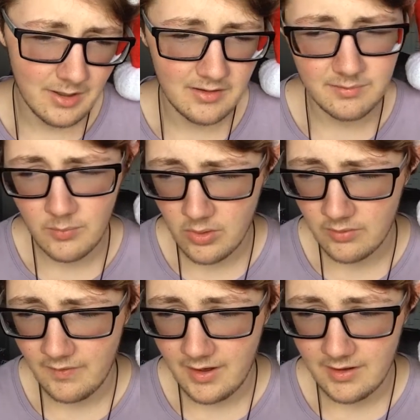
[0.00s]
it's more
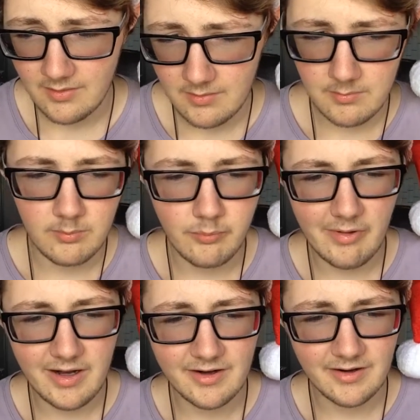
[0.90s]
of a
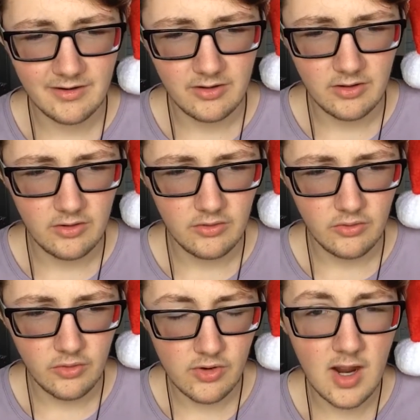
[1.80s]
break
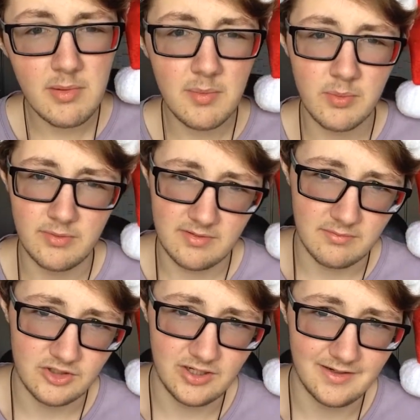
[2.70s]
to come up with
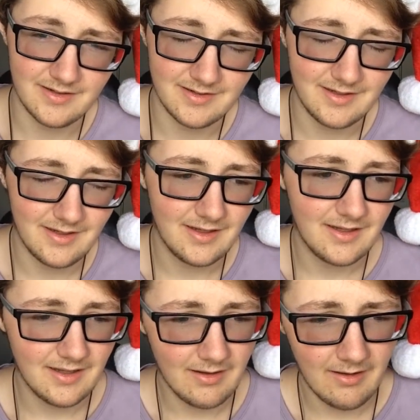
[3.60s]
some shit.
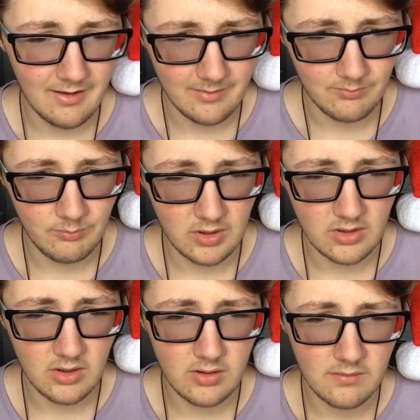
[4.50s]

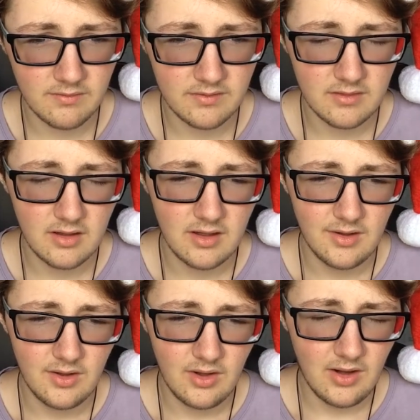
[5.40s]
Because
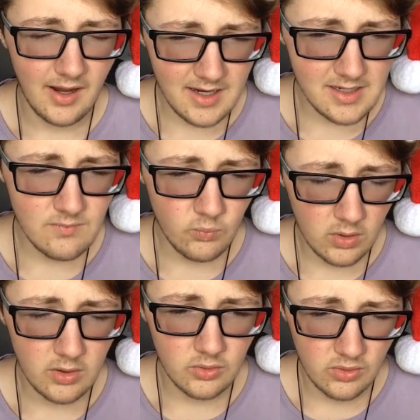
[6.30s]
I
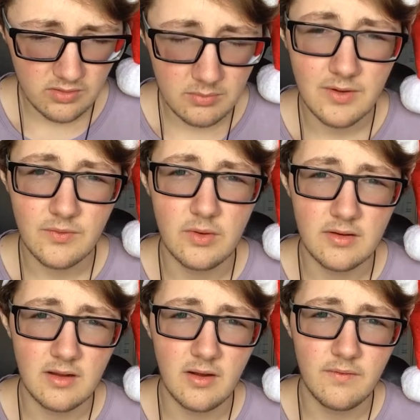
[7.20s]
want to do some different
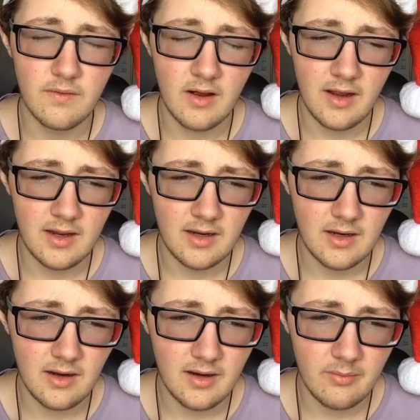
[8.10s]
stuff.
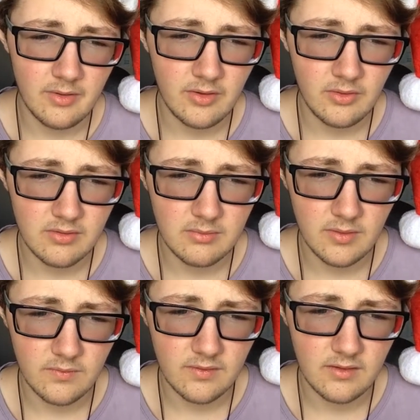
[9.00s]
I want to do some
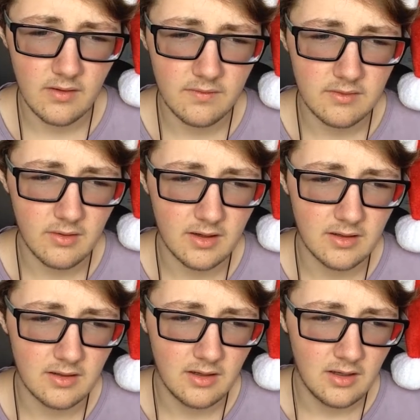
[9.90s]
different stuff so I
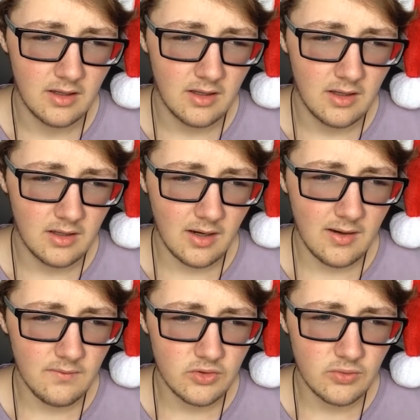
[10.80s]
can
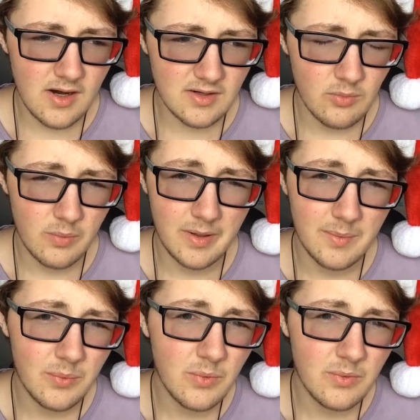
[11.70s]
kind of attract more
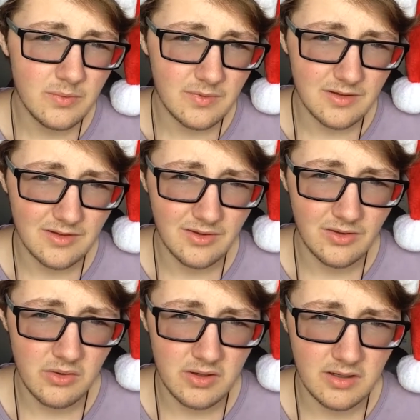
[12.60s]
people to
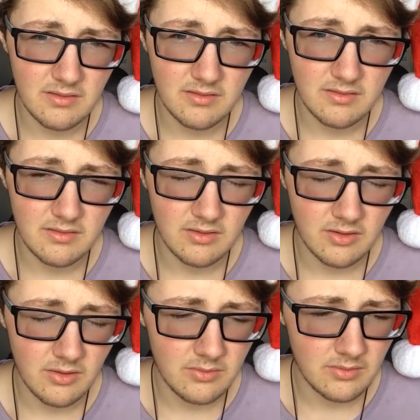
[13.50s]
the audience,
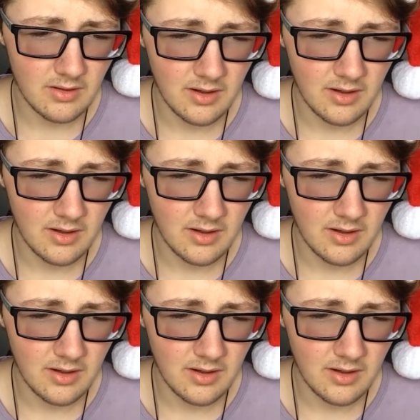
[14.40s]
you know,